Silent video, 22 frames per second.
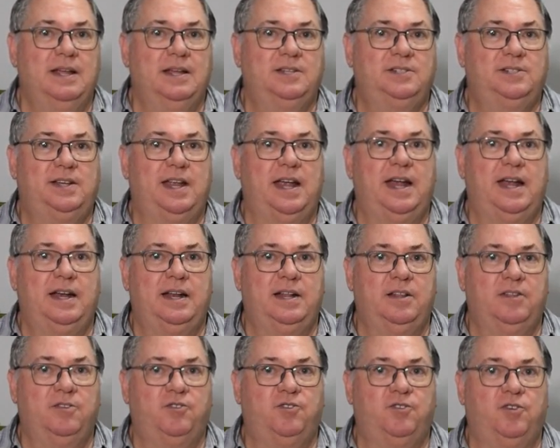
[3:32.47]
stayed
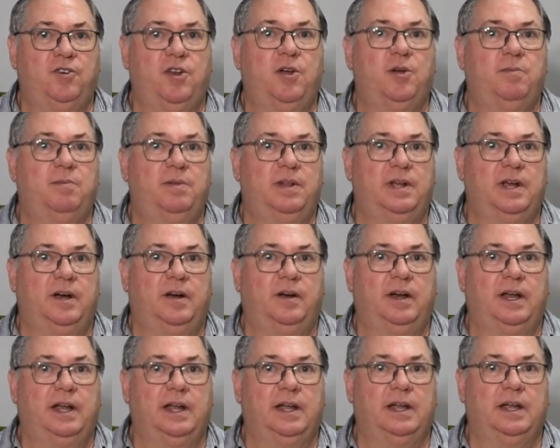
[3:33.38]
in the Chernobyl
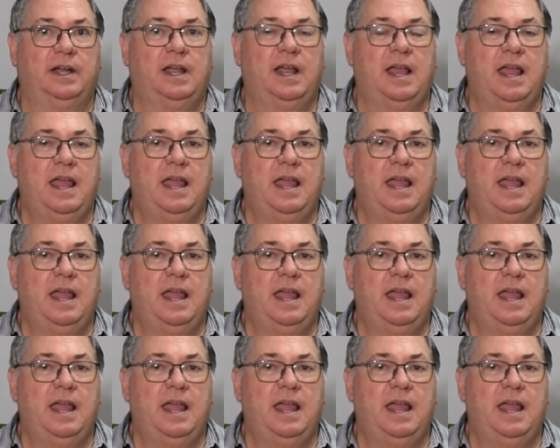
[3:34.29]
area